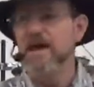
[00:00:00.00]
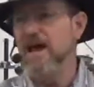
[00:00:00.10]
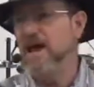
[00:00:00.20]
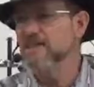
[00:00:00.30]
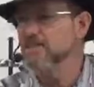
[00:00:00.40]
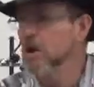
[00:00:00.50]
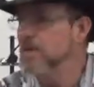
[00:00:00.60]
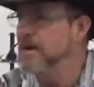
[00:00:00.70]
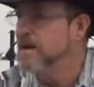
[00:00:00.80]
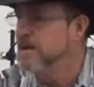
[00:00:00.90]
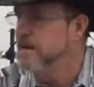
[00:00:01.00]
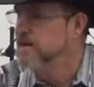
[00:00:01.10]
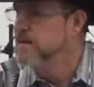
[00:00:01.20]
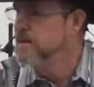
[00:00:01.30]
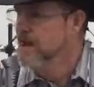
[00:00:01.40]
He has no end.
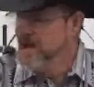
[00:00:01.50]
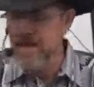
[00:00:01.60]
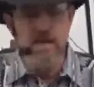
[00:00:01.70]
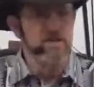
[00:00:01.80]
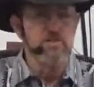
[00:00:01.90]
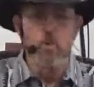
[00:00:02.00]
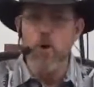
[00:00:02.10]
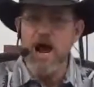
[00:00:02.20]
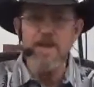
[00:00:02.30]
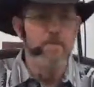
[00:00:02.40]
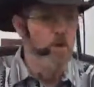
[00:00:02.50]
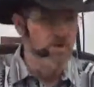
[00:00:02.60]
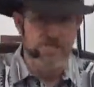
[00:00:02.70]
He is way more